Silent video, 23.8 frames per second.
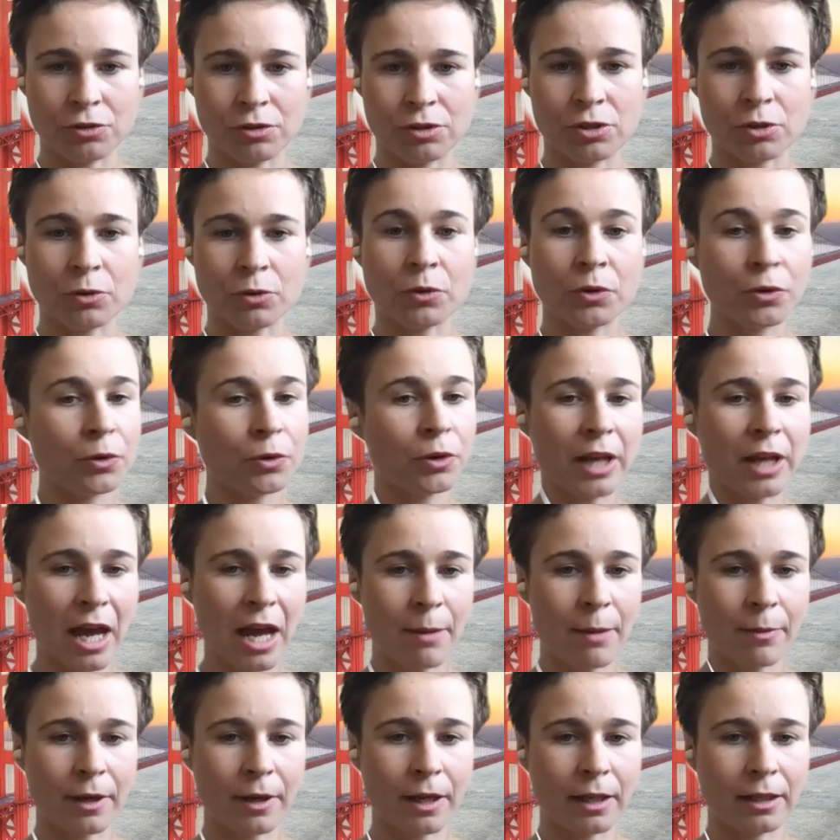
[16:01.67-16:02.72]
So could
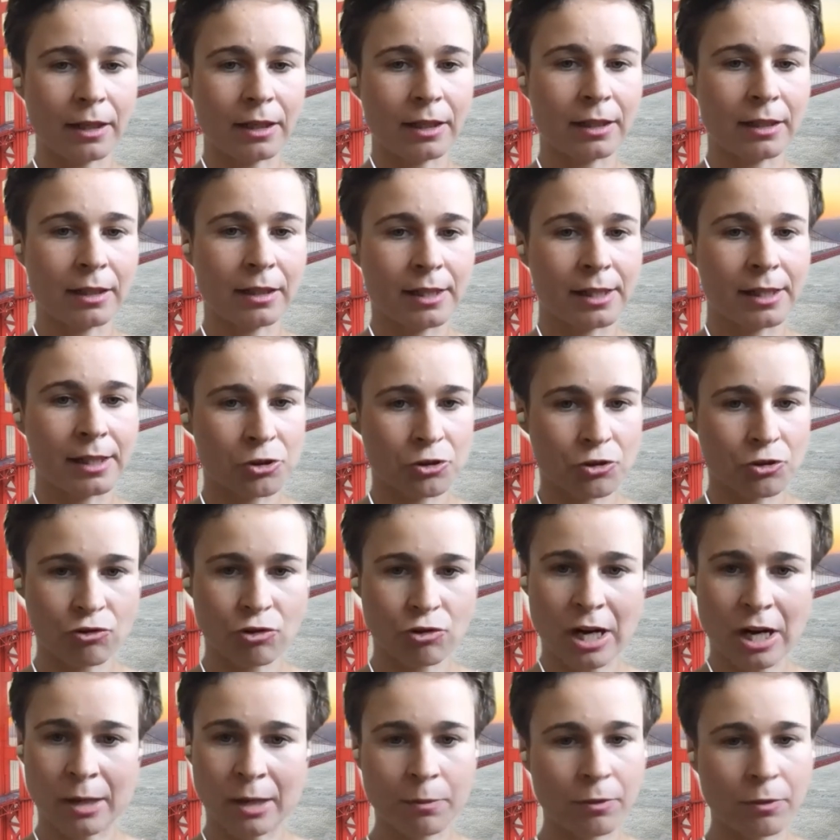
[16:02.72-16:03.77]
happen that the
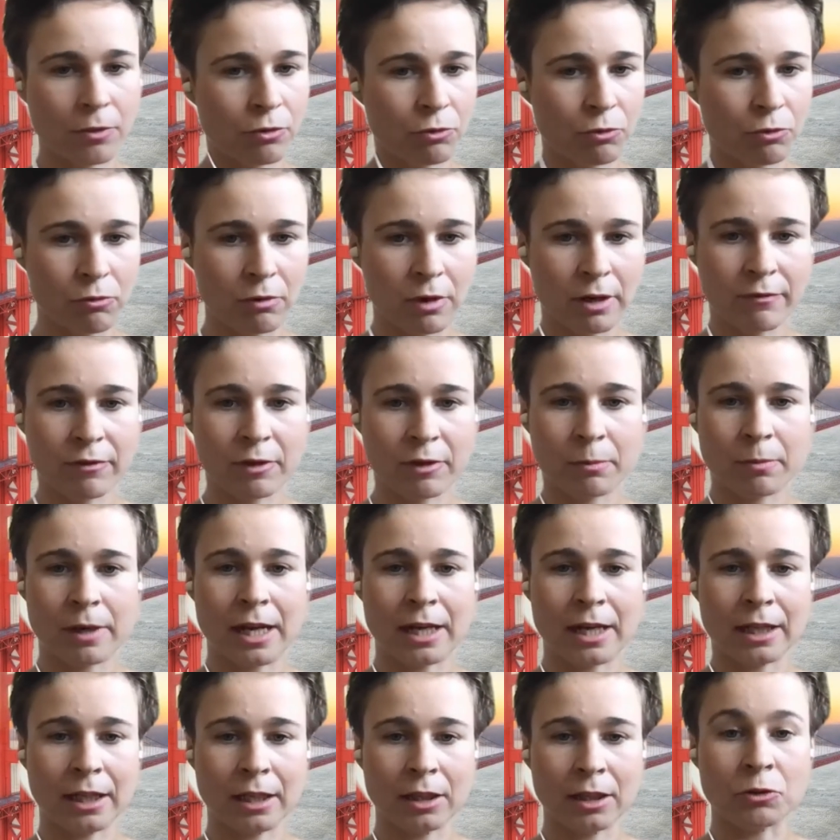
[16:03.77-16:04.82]
Stripe or whoever
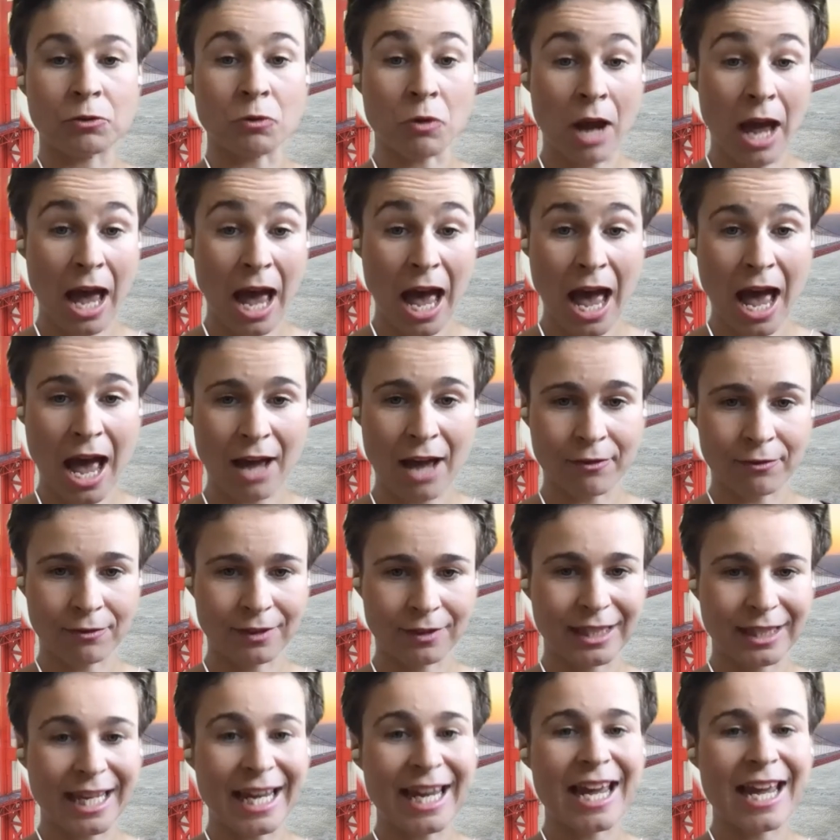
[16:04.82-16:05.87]
plugin you have,
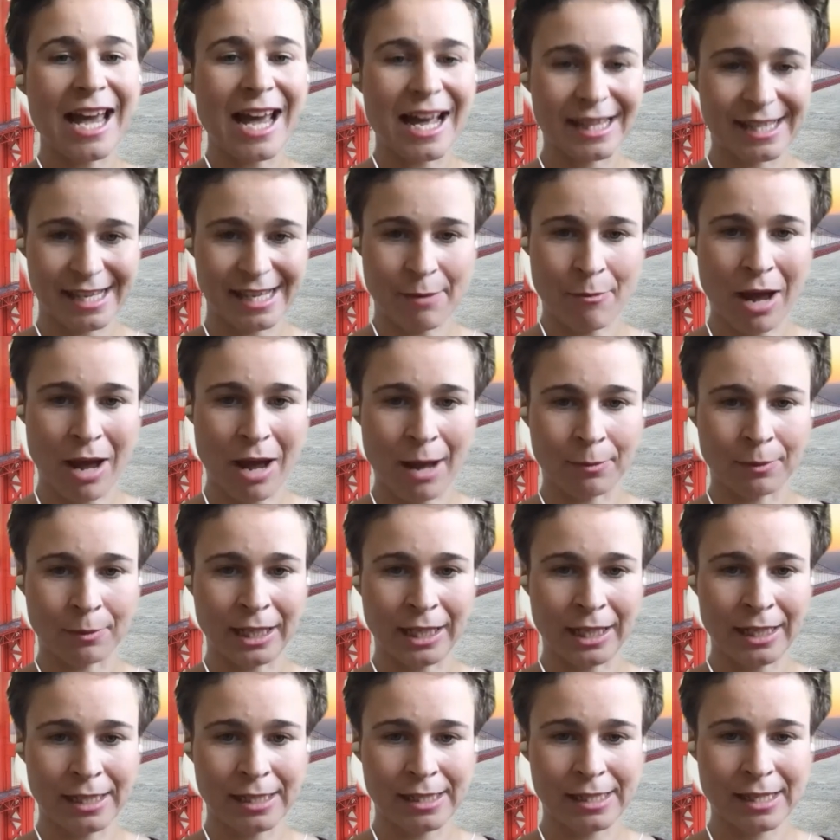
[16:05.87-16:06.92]
they had some
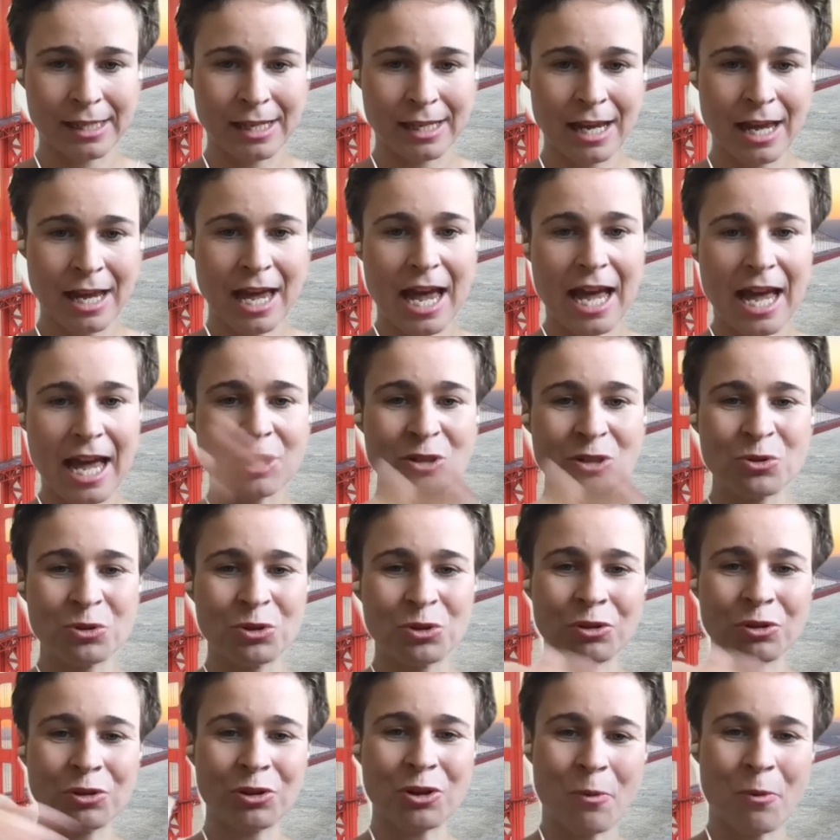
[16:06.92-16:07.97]
updates and you
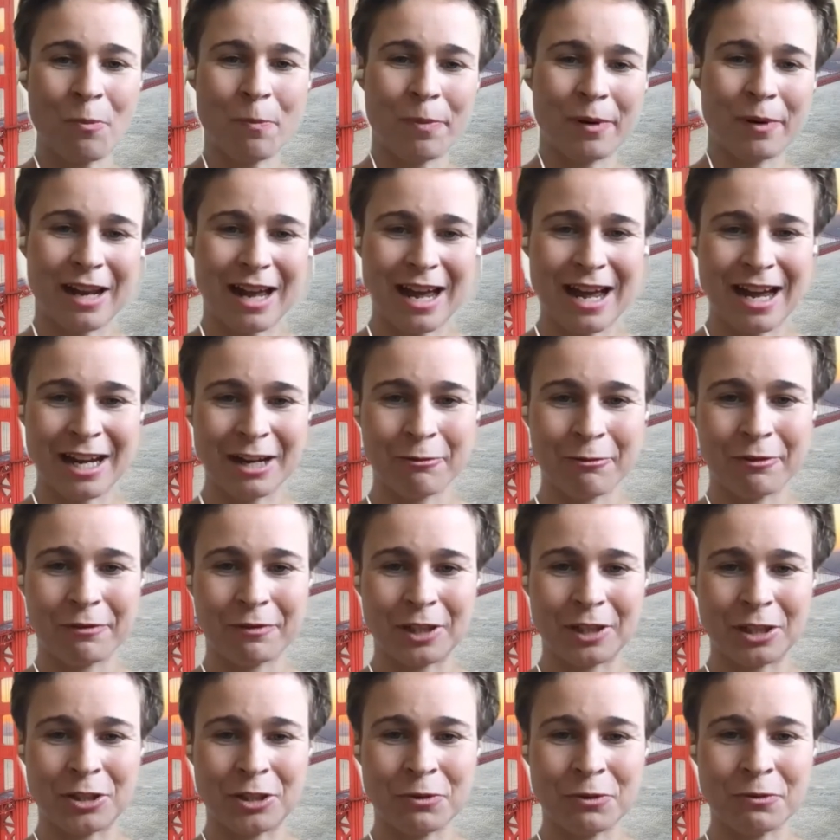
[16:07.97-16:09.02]
don't comply with
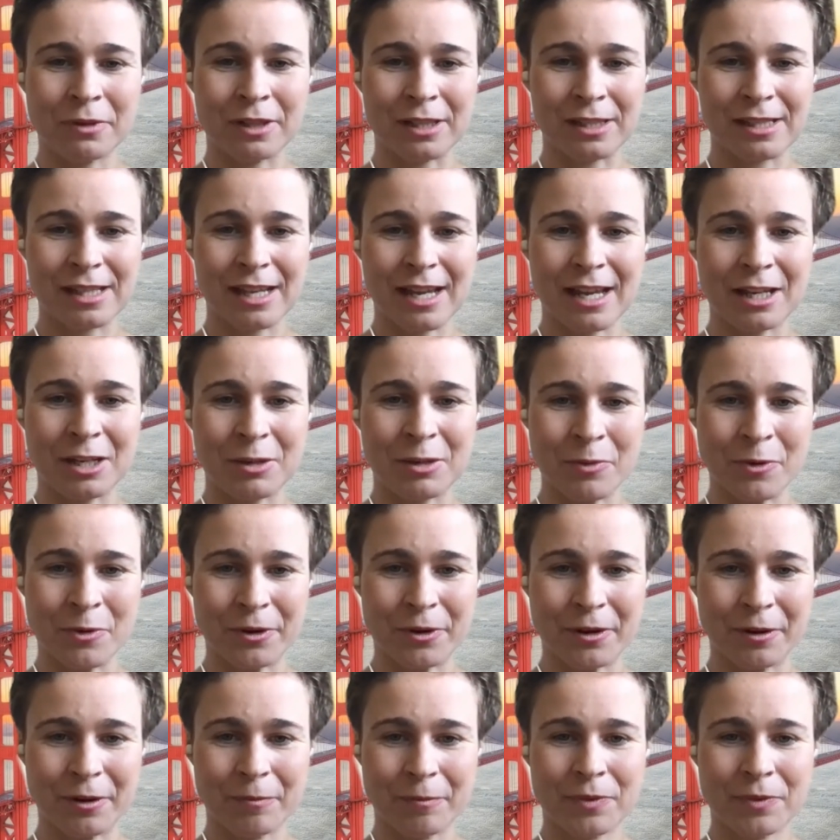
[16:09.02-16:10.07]
the newest
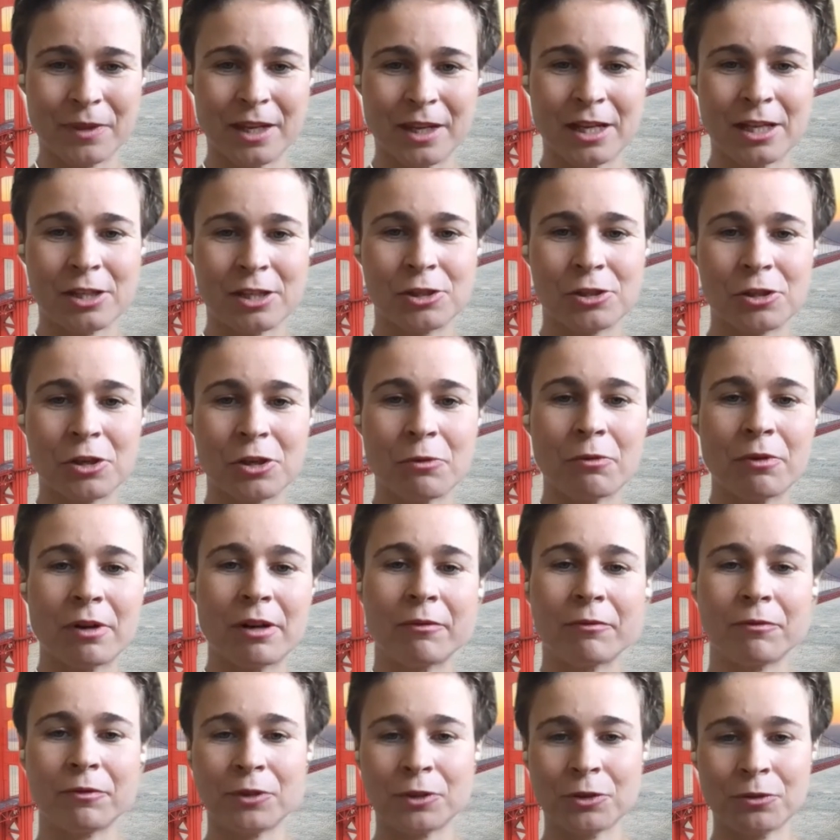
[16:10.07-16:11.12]
anymore. So
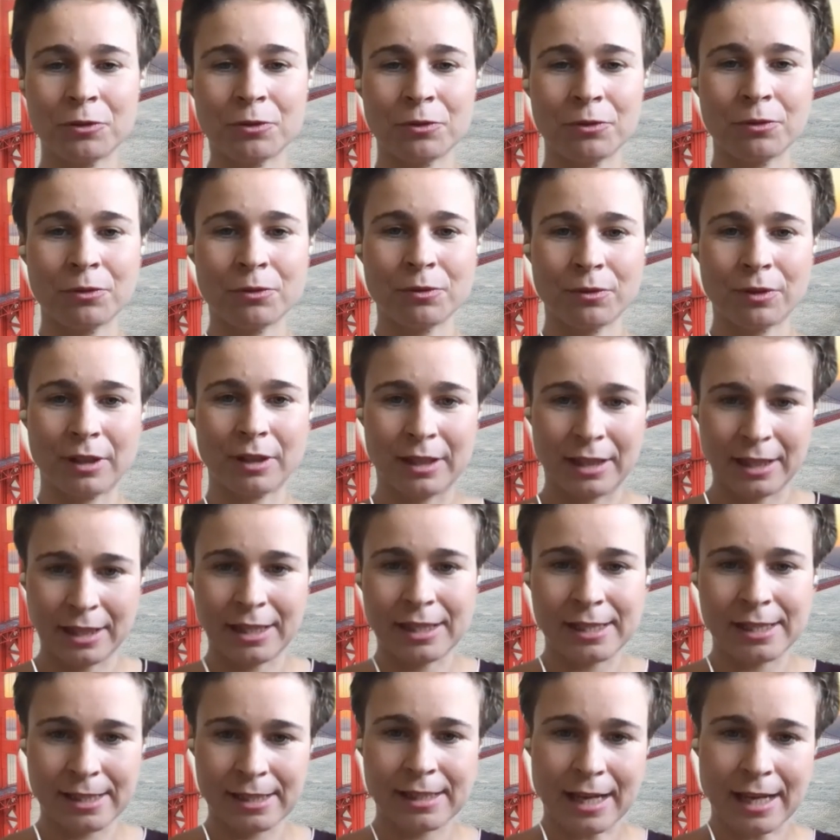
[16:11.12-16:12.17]
review
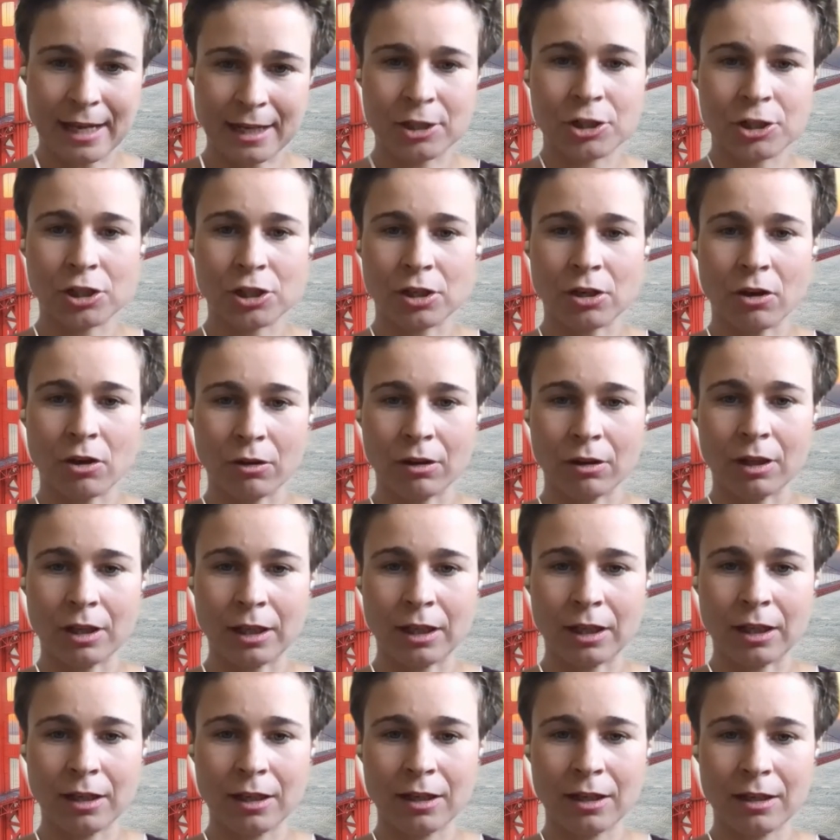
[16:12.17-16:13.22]
this section
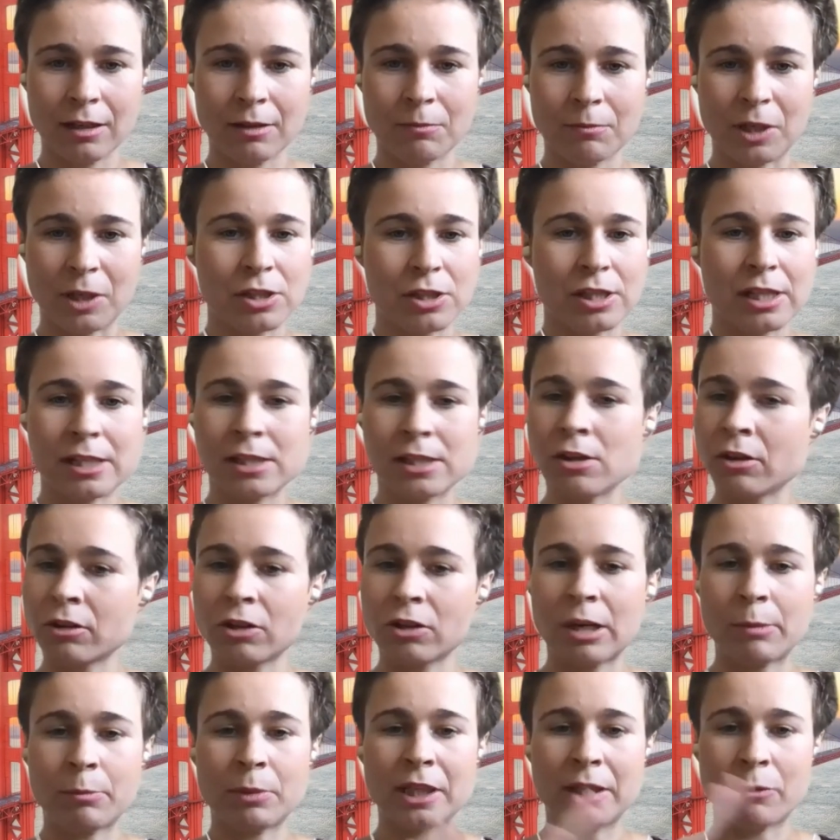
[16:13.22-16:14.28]
only, because it's not
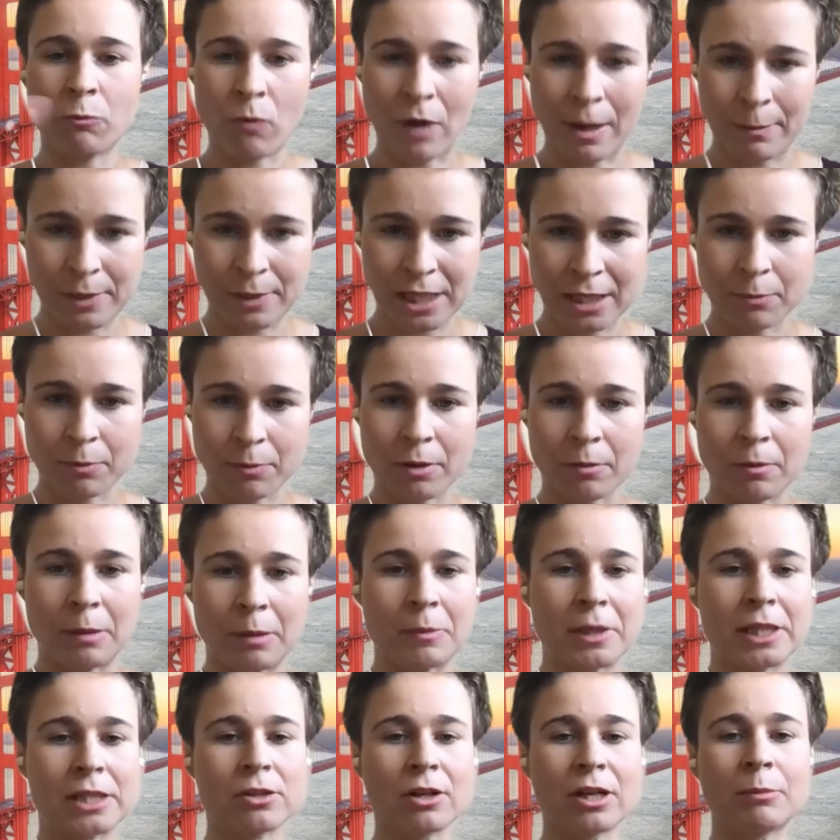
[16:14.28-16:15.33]
going to be the website problem.
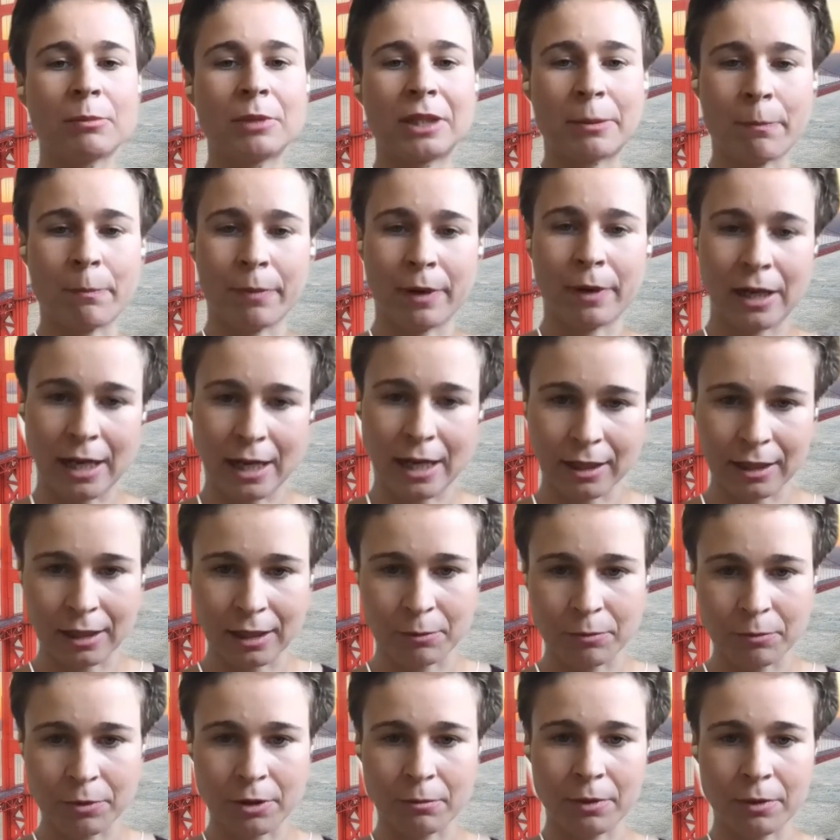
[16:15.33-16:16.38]
It's going to be the
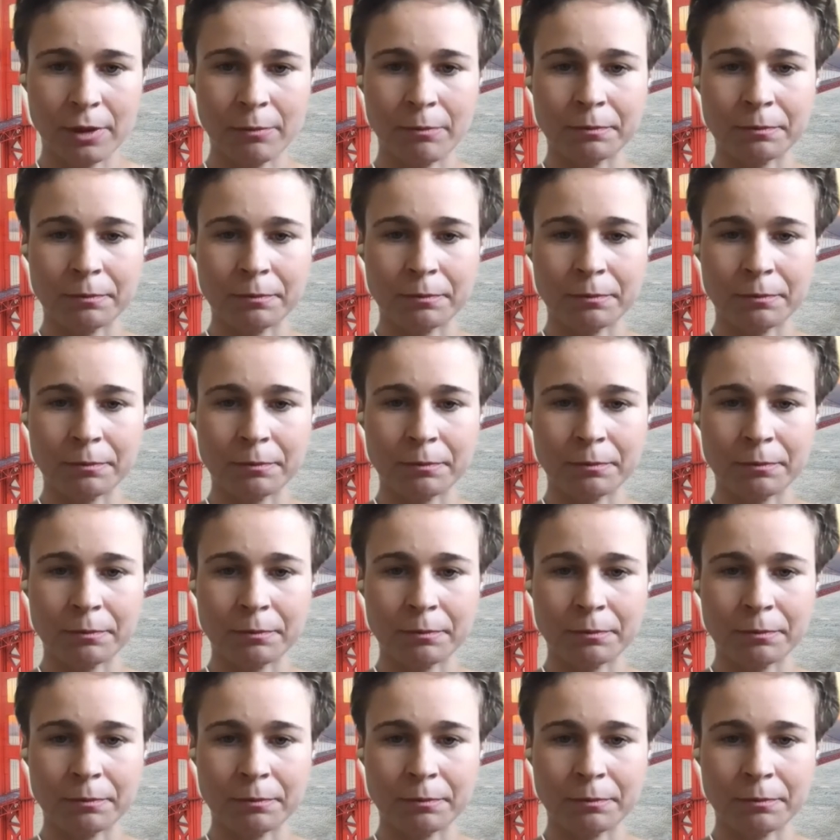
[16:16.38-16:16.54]
plugin problem.